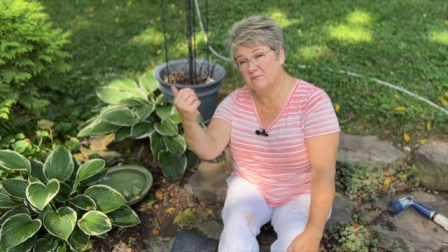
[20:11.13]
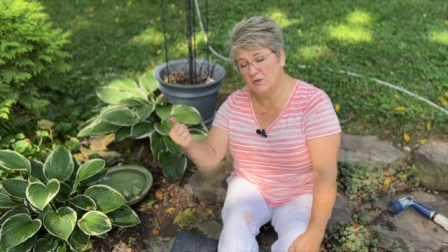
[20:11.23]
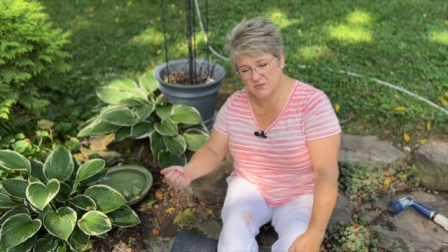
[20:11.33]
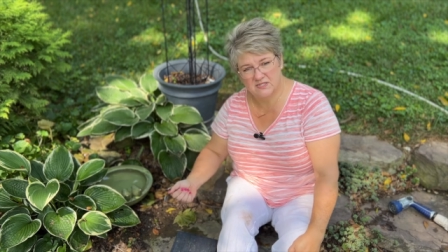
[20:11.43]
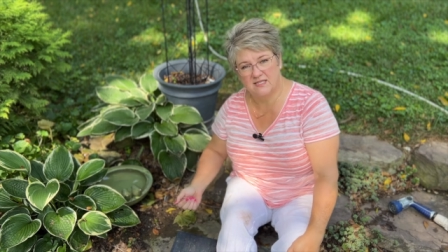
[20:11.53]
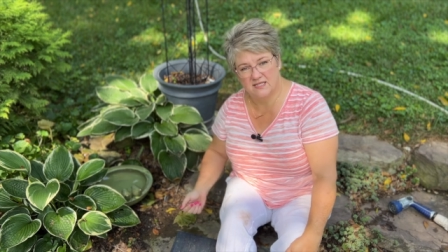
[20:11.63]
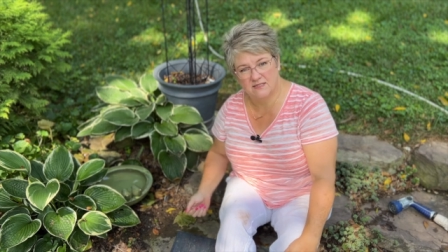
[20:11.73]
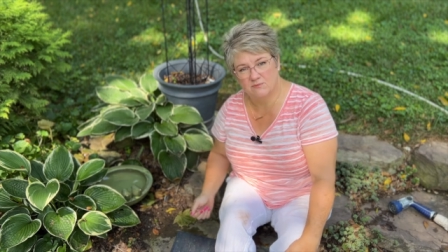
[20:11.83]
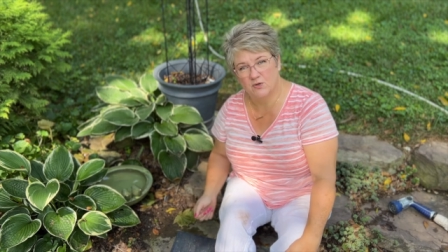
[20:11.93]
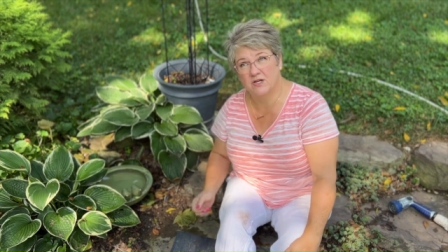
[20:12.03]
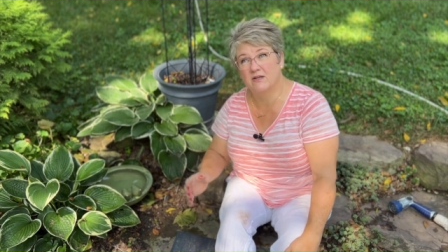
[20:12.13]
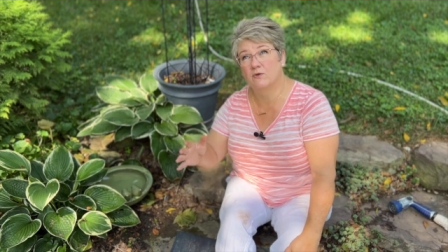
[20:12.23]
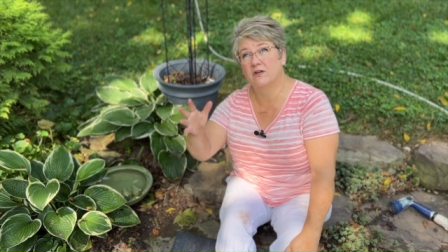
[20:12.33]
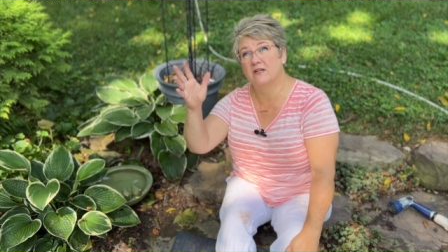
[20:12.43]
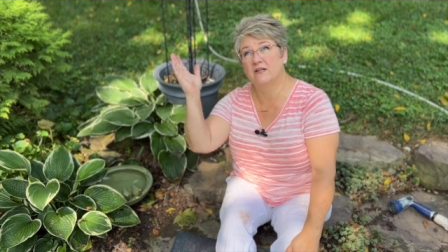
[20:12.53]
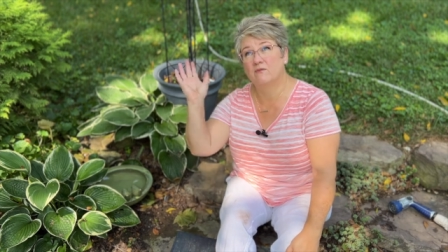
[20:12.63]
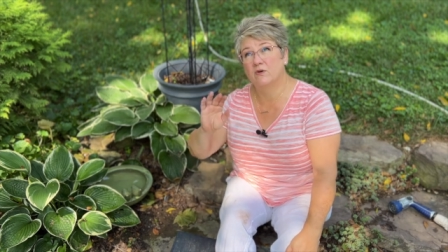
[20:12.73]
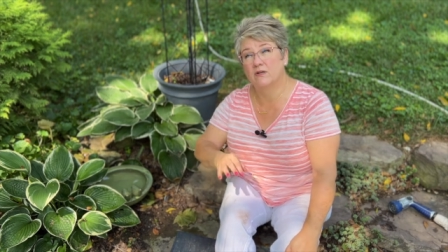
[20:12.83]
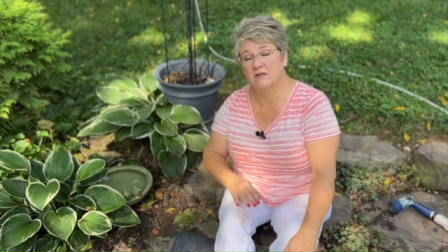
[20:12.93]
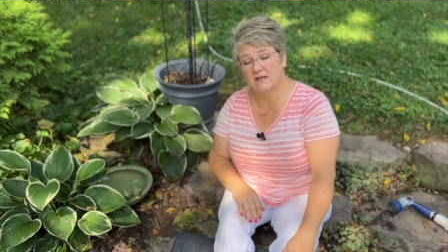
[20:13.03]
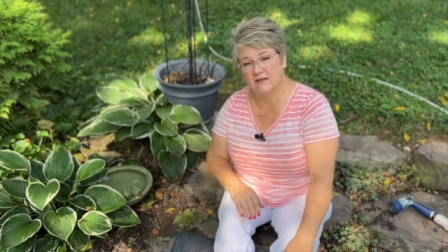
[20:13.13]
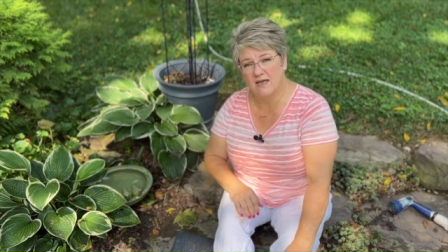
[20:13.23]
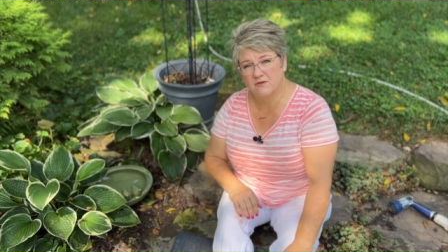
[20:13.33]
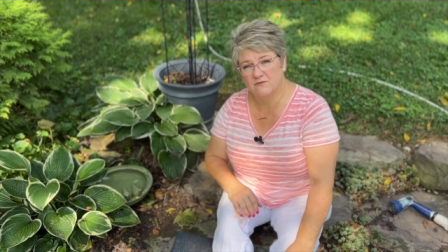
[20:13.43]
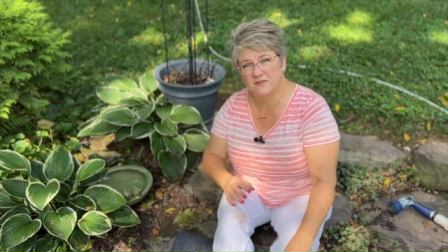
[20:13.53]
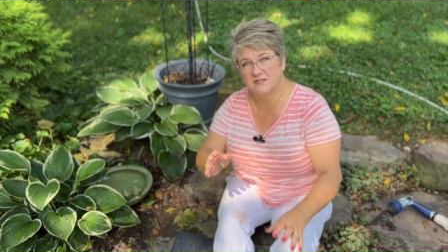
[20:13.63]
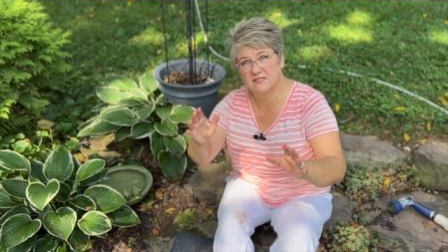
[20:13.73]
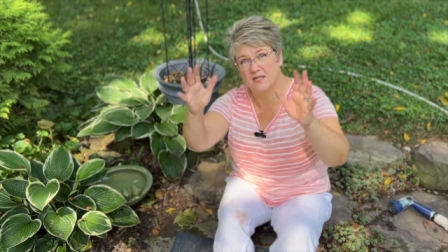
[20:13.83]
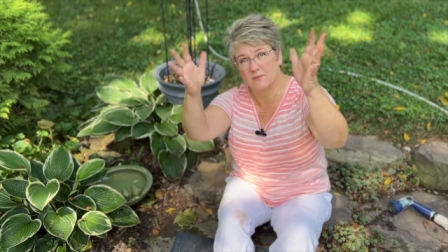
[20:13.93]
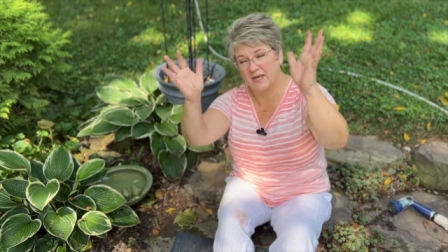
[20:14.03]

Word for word: mostly in the morning. We're, we're out of the sun